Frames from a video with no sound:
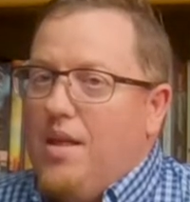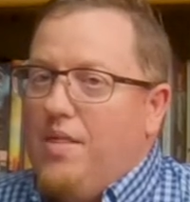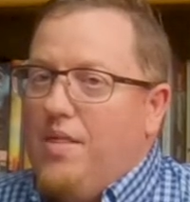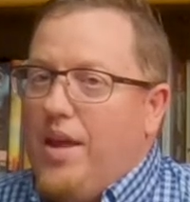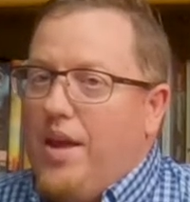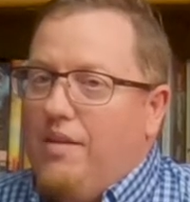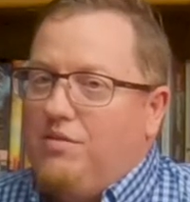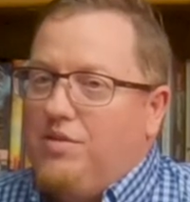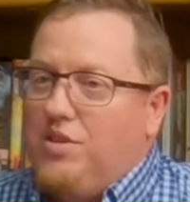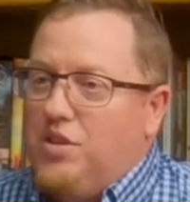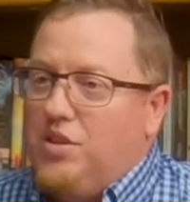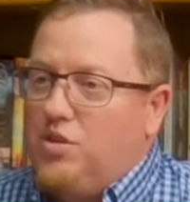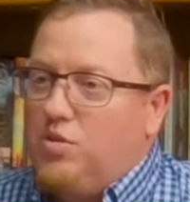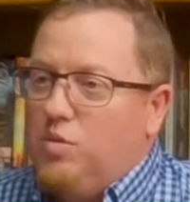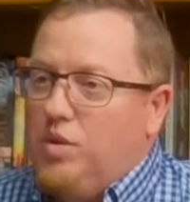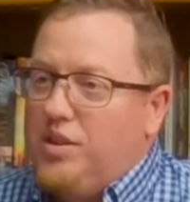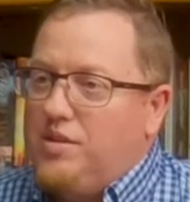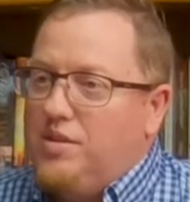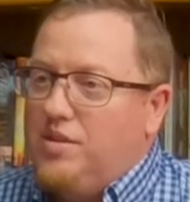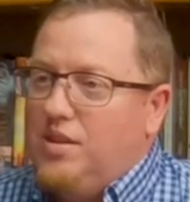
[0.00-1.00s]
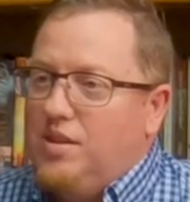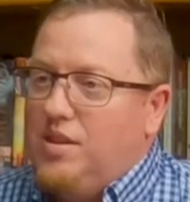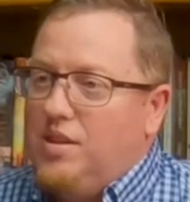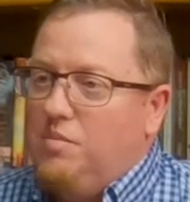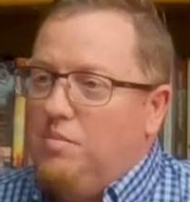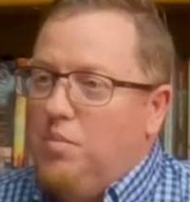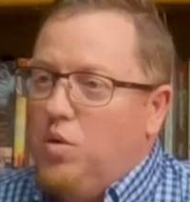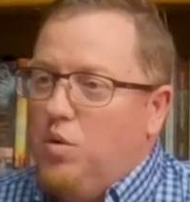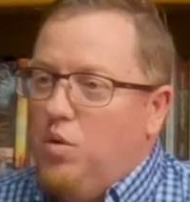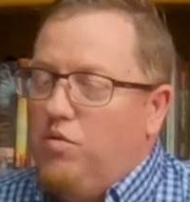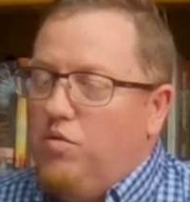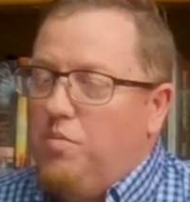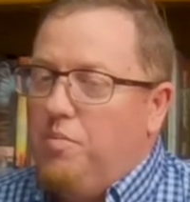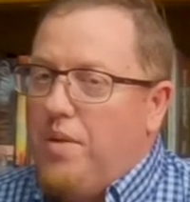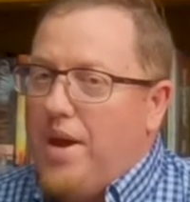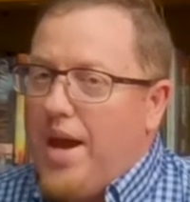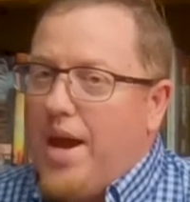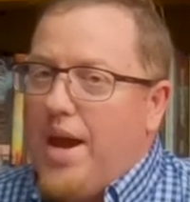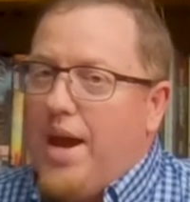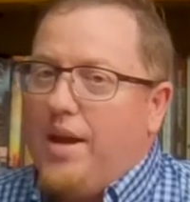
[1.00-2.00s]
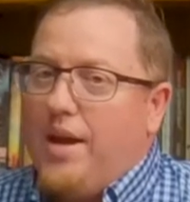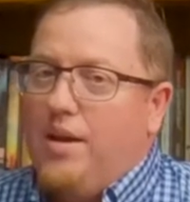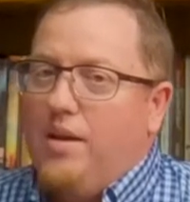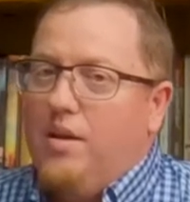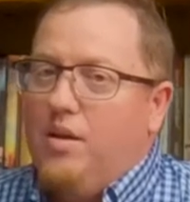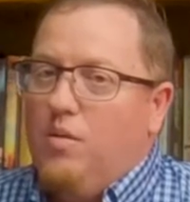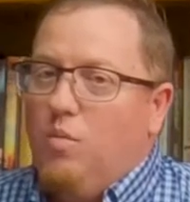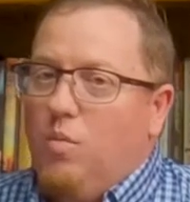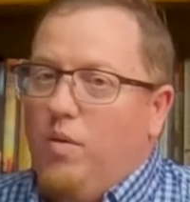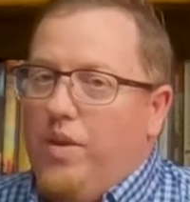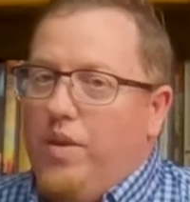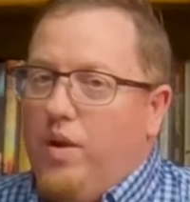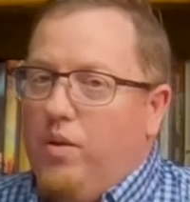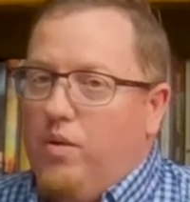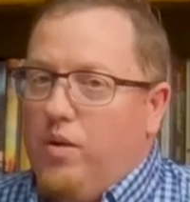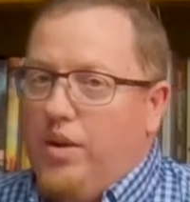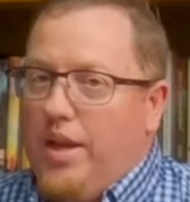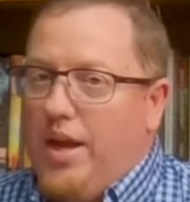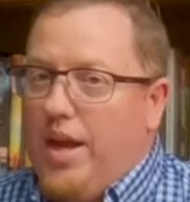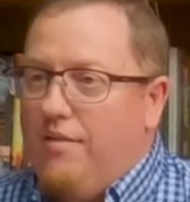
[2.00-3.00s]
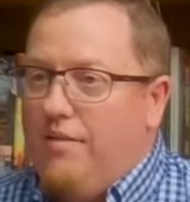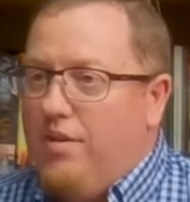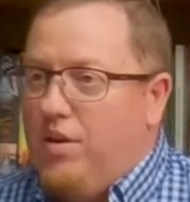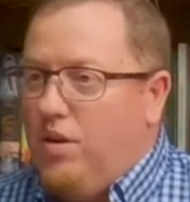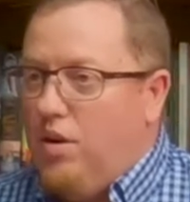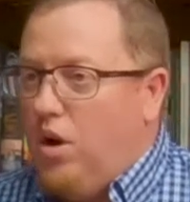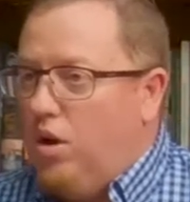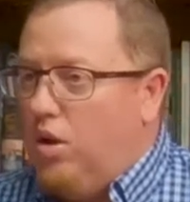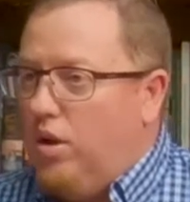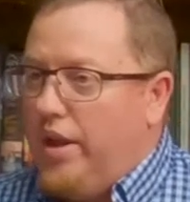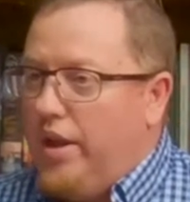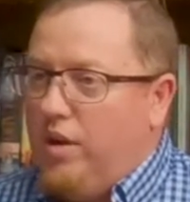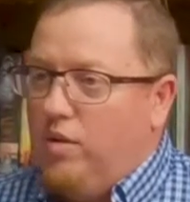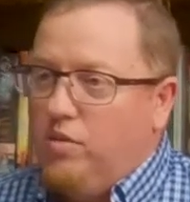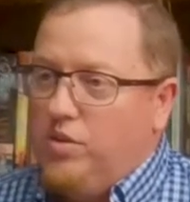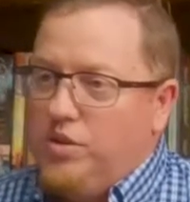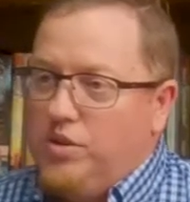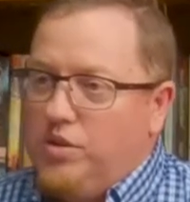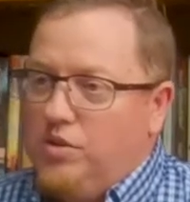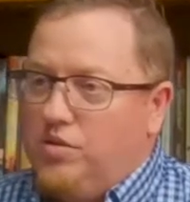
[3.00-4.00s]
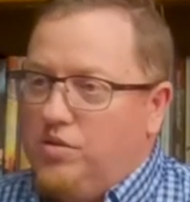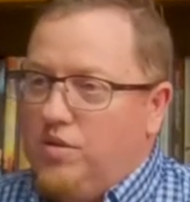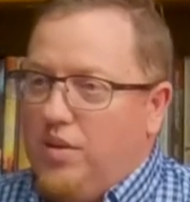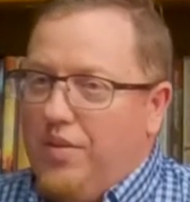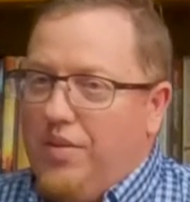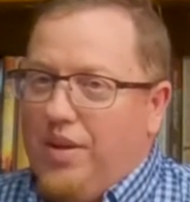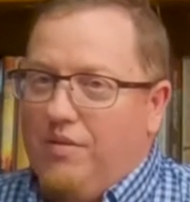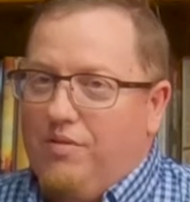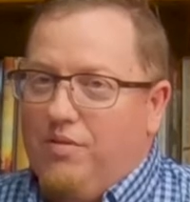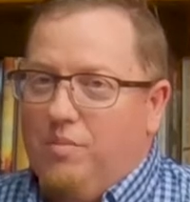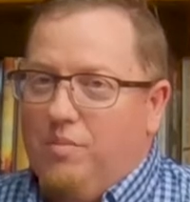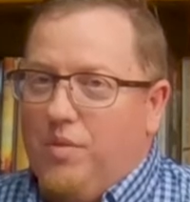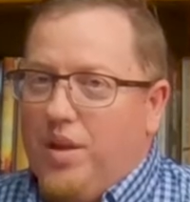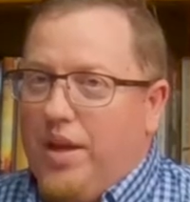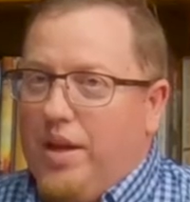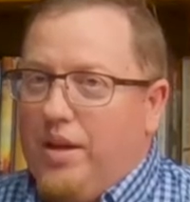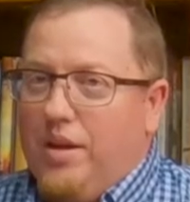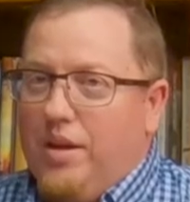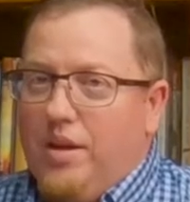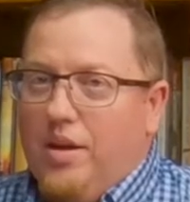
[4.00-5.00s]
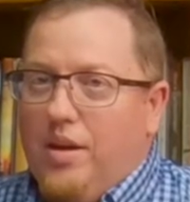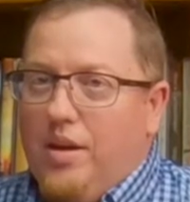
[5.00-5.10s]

They have just recently moved back when they were going to have it in all languages. I think from like